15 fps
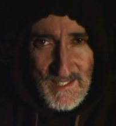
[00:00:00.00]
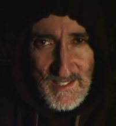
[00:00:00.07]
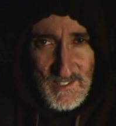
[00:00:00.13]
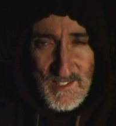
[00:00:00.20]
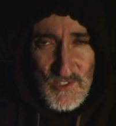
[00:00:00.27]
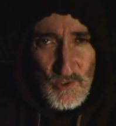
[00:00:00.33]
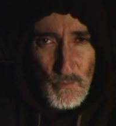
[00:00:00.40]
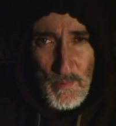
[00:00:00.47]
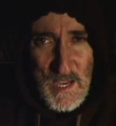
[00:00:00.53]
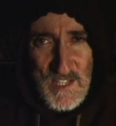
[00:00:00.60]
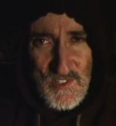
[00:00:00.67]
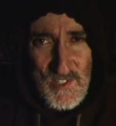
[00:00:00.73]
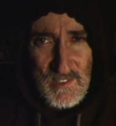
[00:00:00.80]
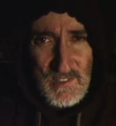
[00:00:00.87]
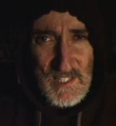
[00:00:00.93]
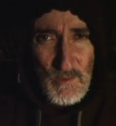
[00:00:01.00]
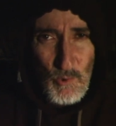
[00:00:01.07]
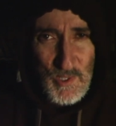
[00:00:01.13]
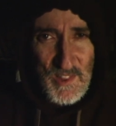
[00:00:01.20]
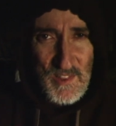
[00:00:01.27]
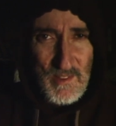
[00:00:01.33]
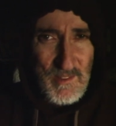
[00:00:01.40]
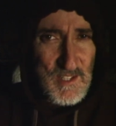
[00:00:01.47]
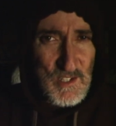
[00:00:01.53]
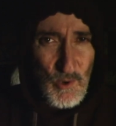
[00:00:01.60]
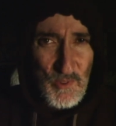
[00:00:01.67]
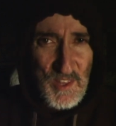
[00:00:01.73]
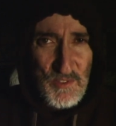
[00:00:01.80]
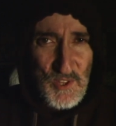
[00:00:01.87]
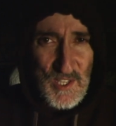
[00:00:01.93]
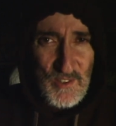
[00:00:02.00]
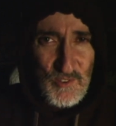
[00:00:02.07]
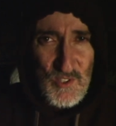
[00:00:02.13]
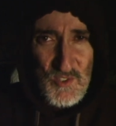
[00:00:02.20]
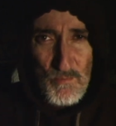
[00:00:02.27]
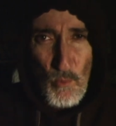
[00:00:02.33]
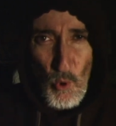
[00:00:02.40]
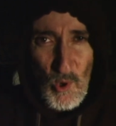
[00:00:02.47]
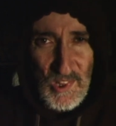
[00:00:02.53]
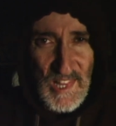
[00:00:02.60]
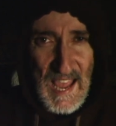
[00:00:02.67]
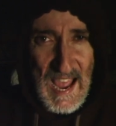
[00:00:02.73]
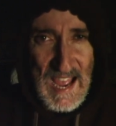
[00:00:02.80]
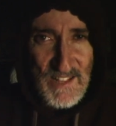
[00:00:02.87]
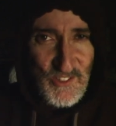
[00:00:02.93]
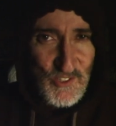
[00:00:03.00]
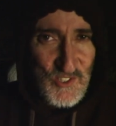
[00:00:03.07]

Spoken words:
And so basically what, you know, they think there's more land,